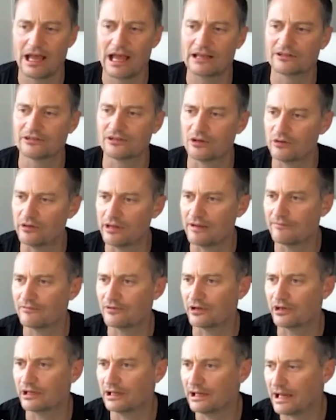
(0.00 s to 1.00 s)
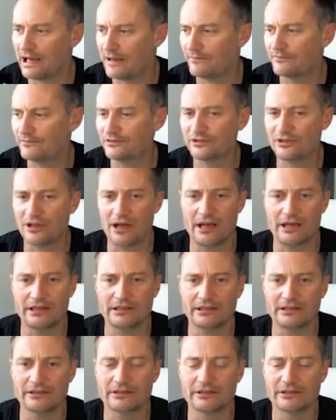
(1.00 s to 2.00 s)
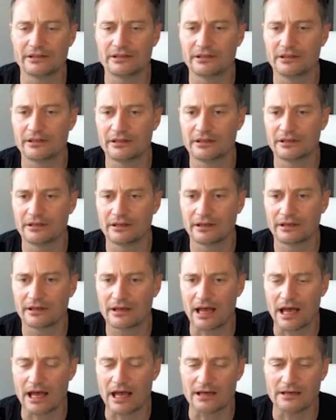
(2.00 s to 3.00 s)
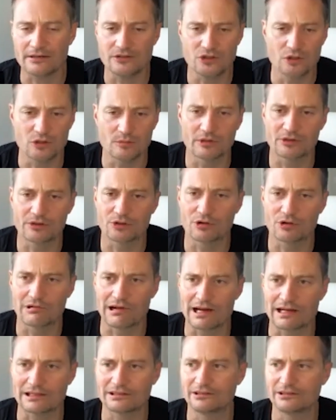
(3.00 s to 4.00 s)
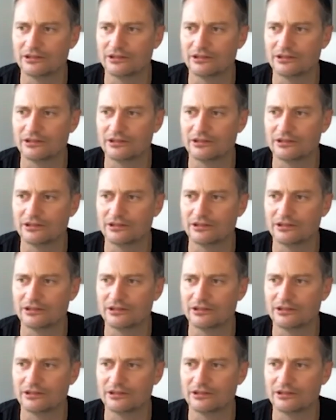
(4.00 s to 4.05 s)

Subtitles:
So they've got a left-sided pneumothorax.